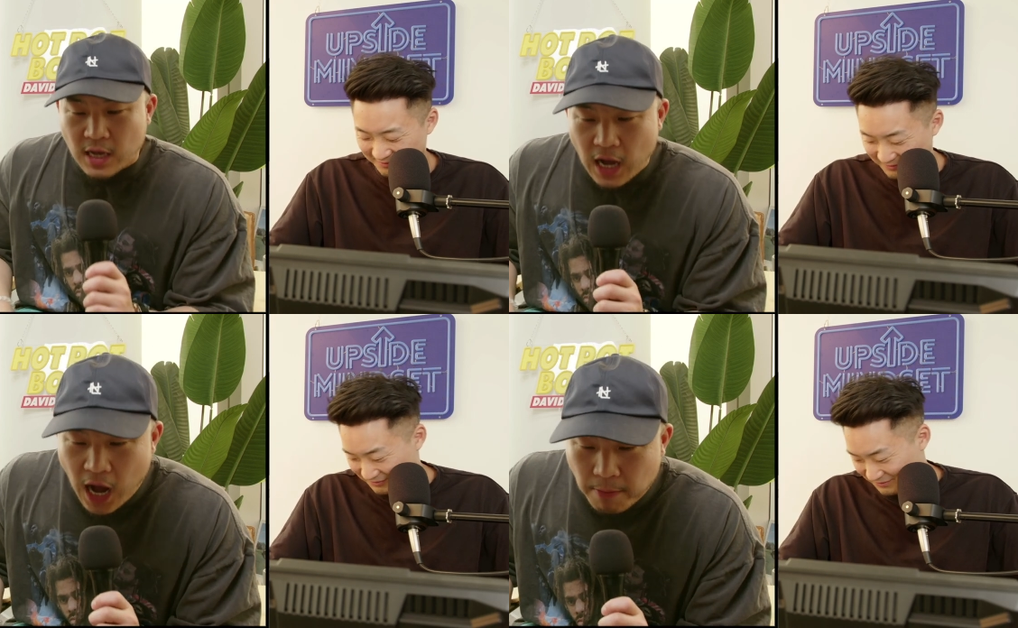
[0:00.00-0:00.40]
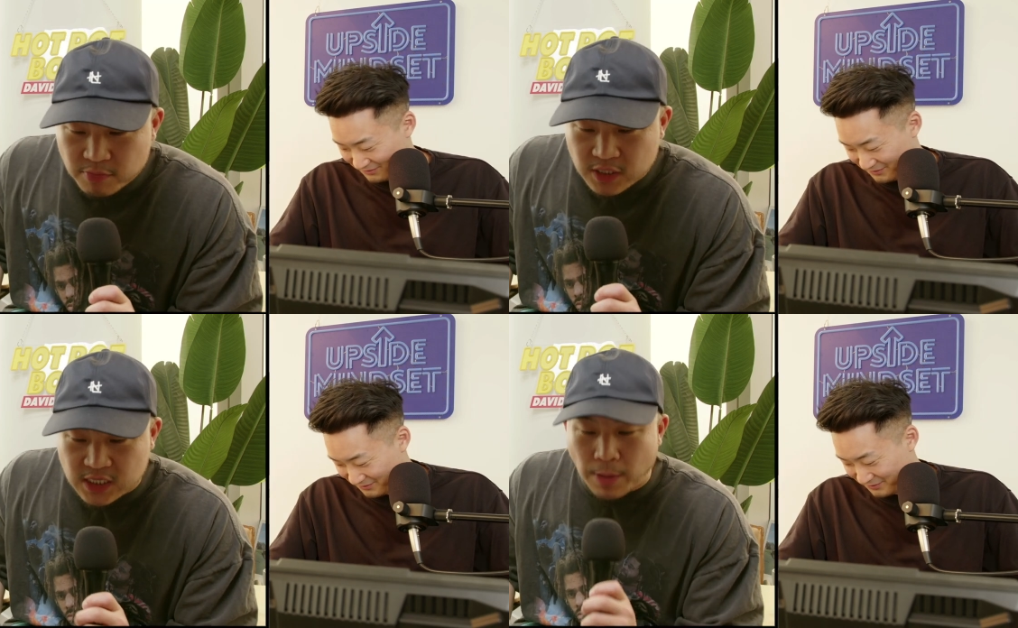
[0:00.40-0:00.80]
Speaker 1: Um,
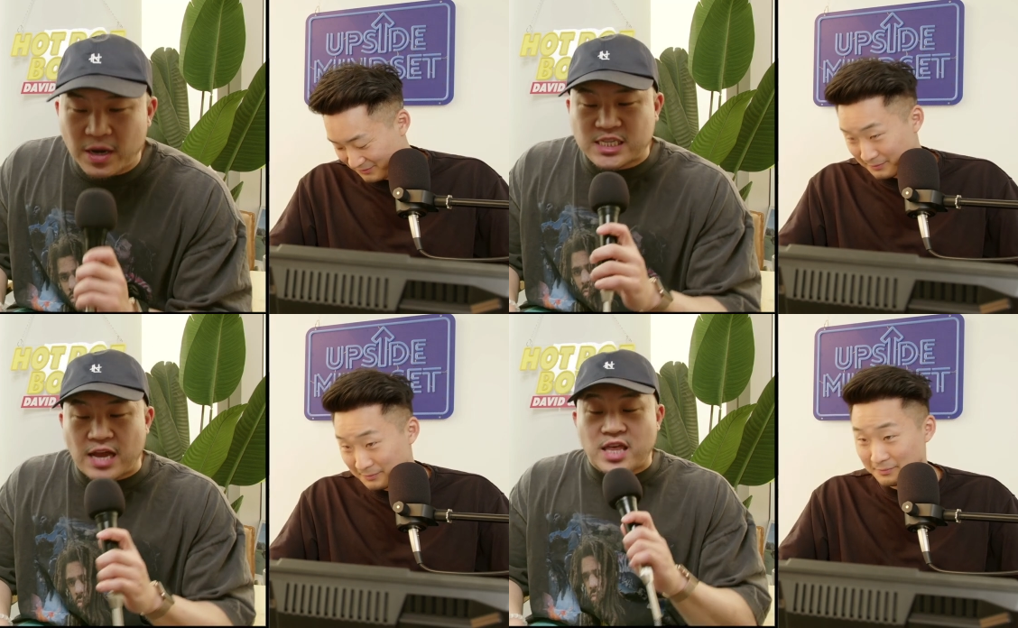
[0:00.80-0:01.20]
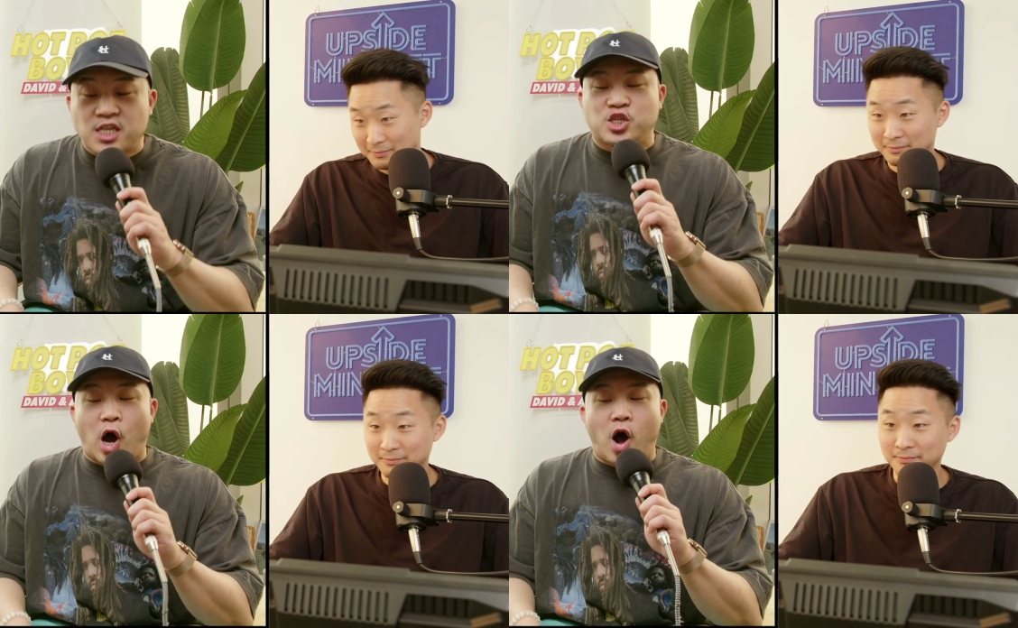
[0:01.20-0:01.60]
somebody said this
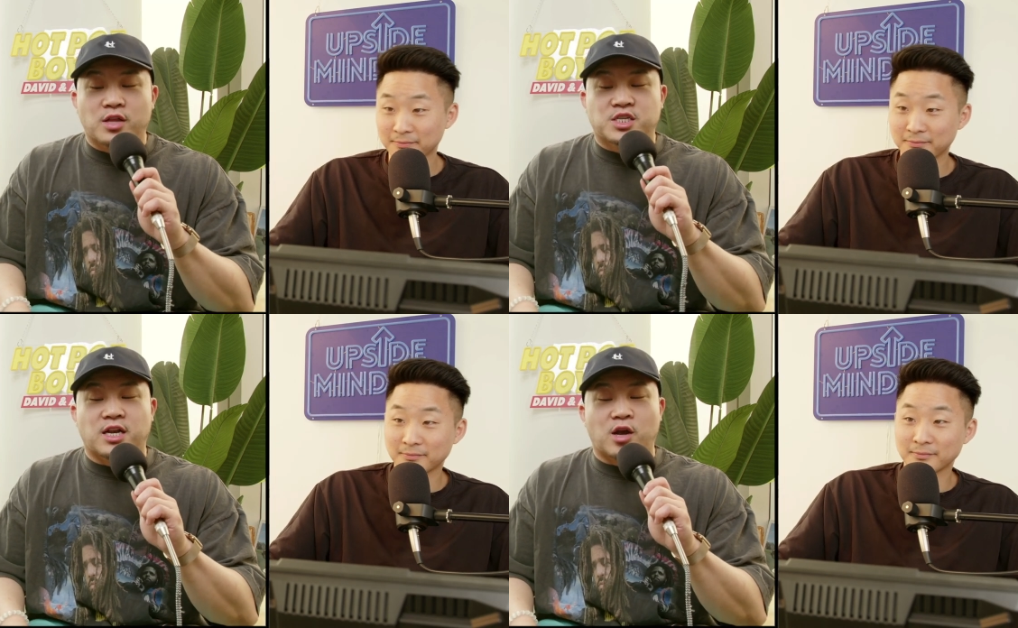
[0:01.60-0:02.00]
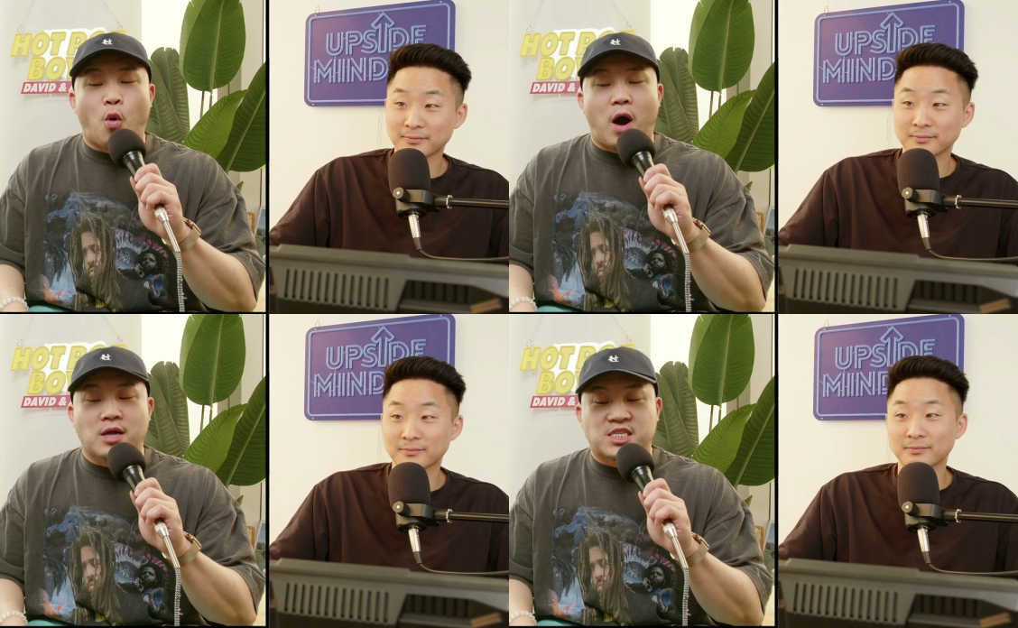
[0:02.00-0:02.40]
doll is going to go
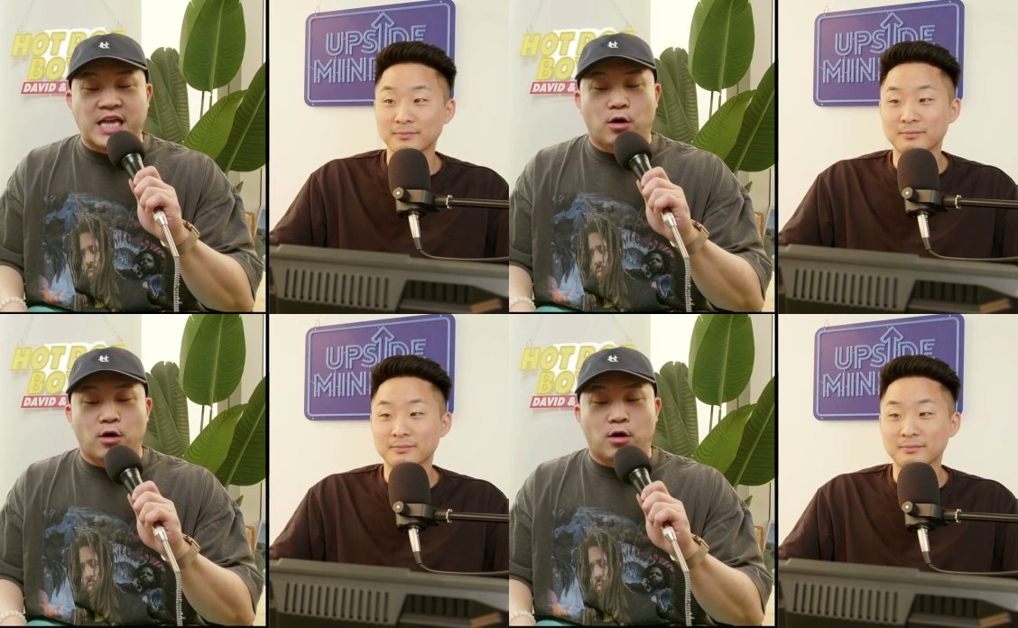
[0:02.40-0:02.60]
on sale.